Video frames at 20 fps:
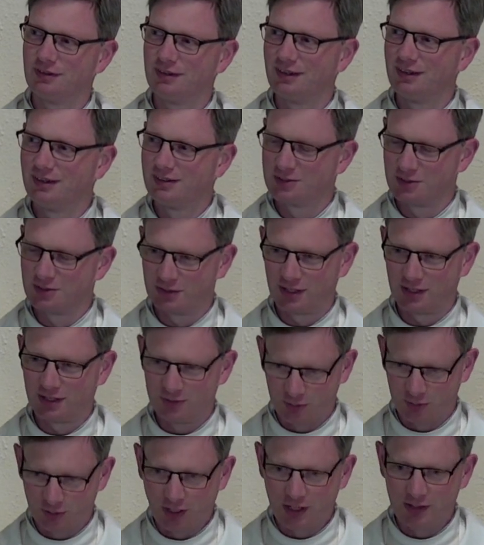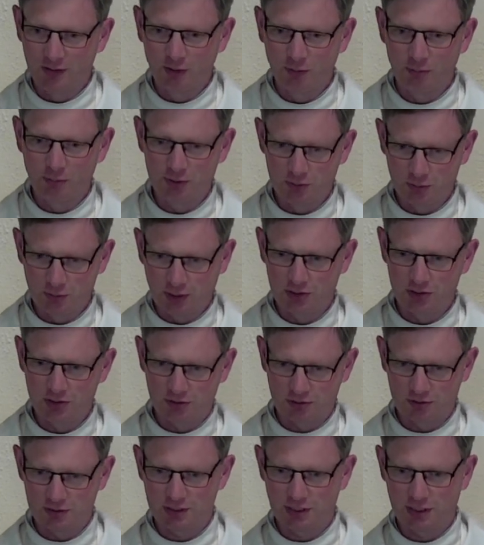So they, you line up and you get your
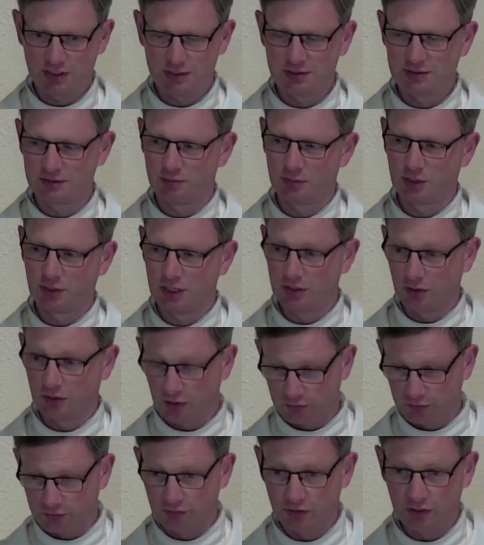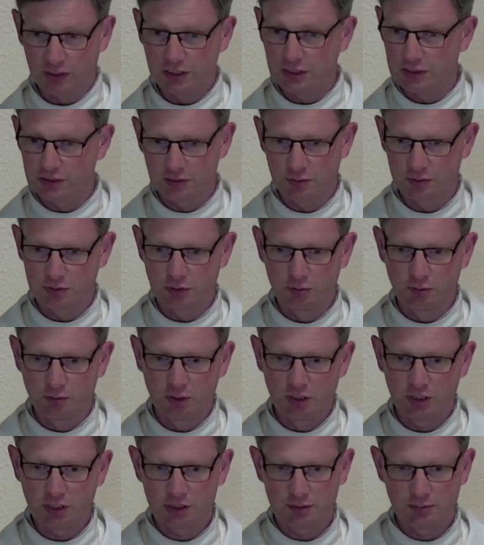slices of bread all free, because there was no money,
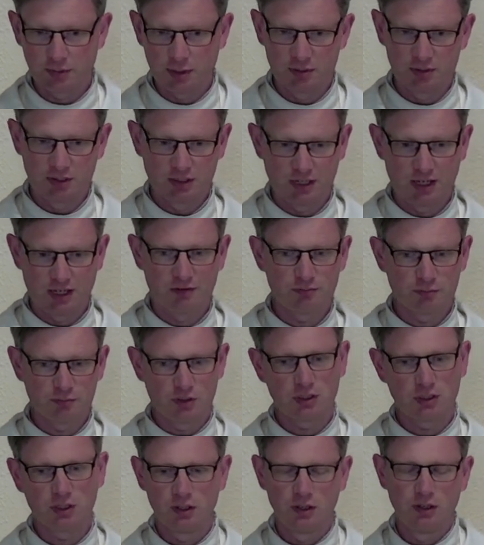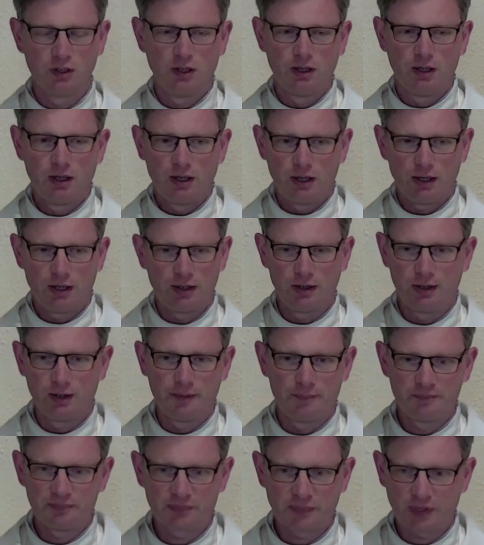because people didn't have money. Uh,
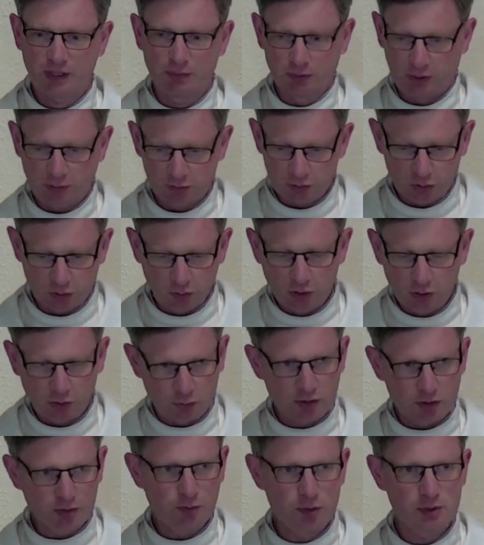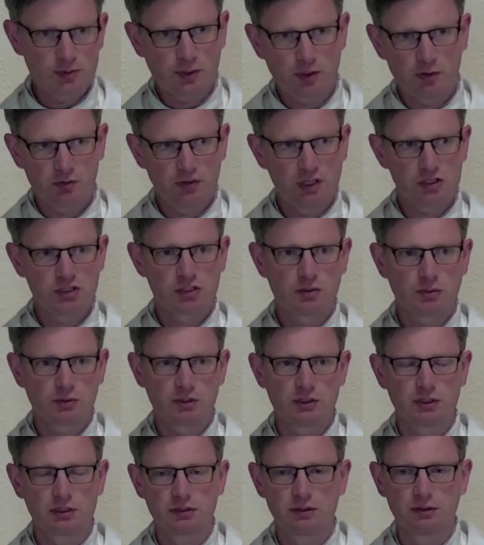but they were told, like, we were the most powerful nation in the
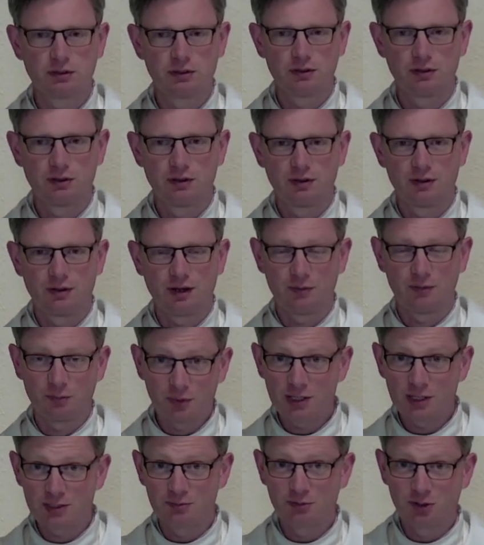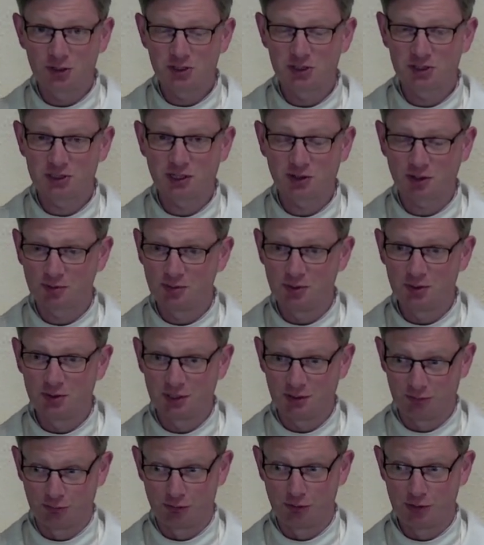world. Uh, we had some Russians in our community,
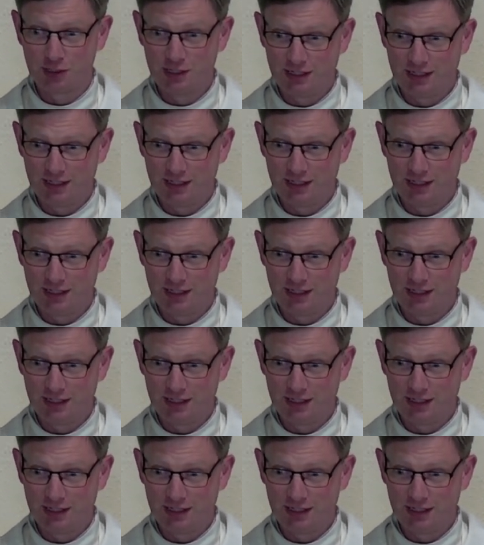really